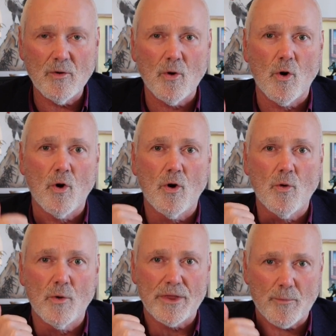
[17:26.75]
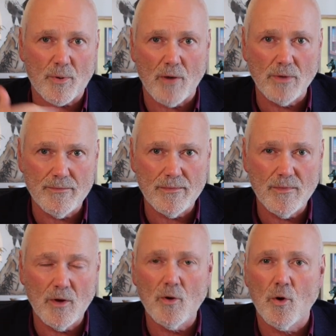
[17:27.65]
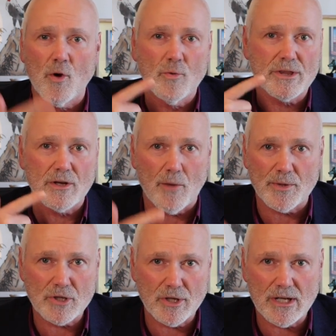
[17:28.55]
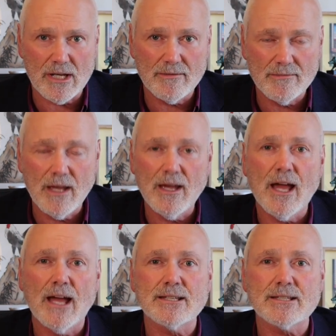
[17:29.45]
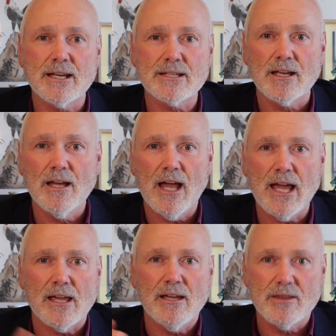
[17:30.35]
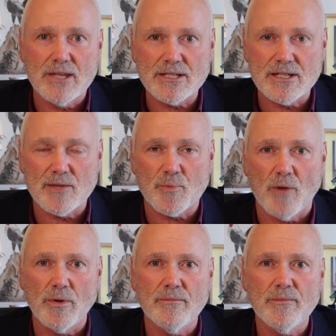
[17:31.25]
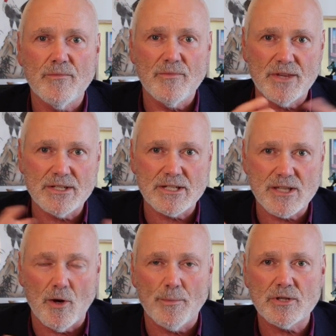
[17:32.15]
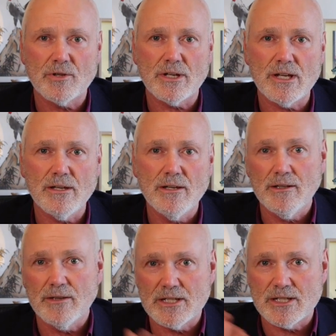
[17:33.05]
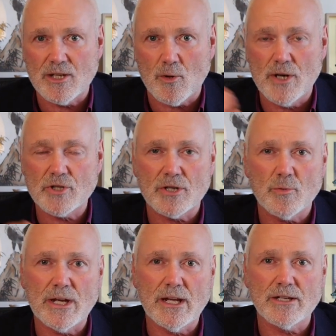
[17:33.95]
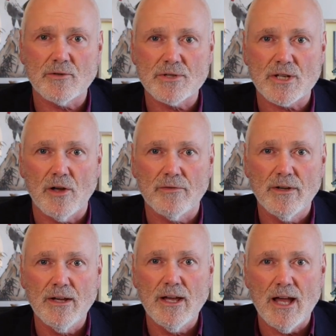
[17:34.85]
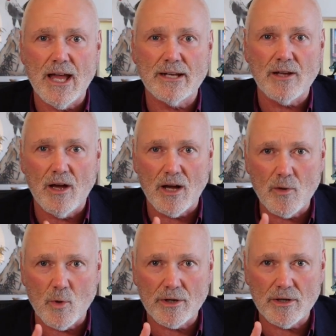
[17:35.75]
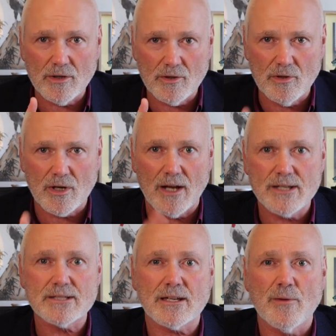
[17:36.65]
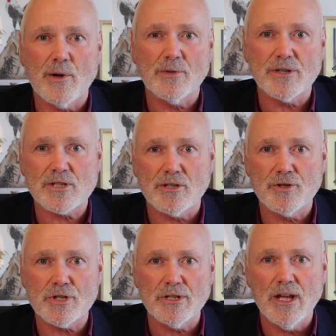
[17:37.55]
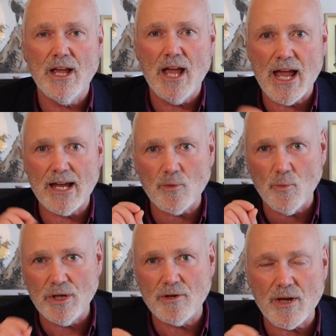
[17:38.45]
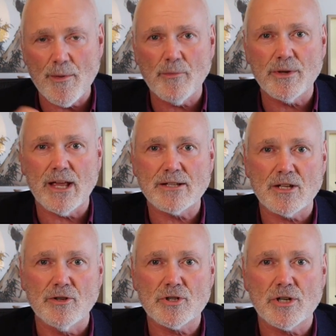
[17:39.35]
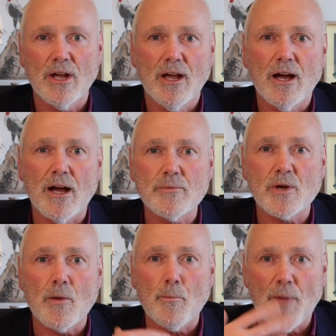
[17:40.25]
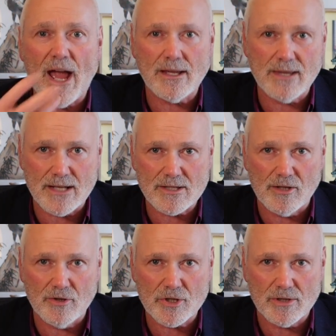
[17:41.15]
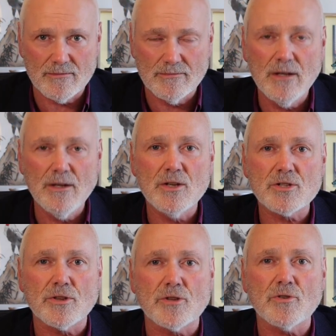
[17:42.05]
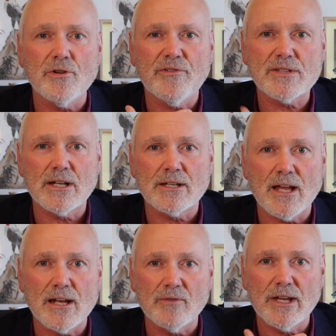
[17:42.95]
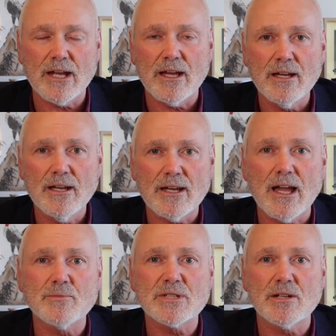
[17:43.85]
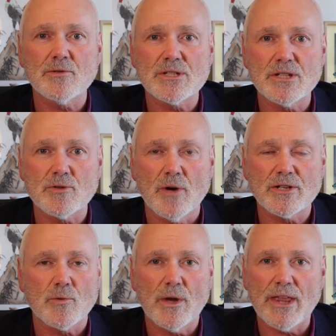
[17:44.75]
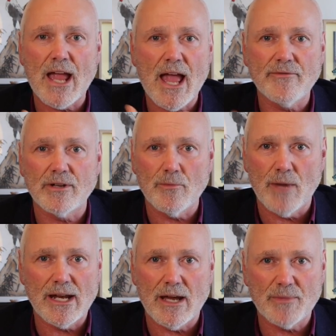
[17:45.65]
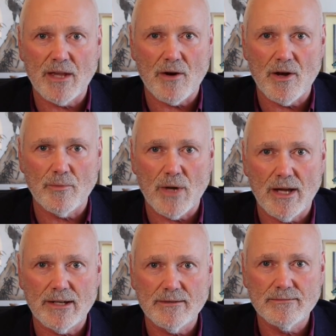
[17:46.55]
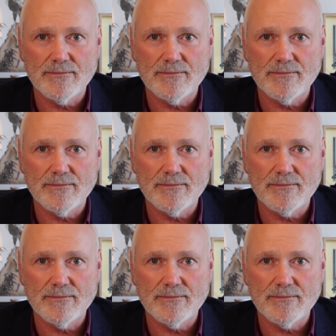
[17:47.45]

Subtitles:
or with a problem or with an opportunity and says, hey, this is the problem, this is the opportunity, this is the question we need to resolve, and I want you guys to come up with a solution, and when you come up with that solution, I'm going to back that solution. So the true facilitative leader comes into a situation where they haven't made up their own mind.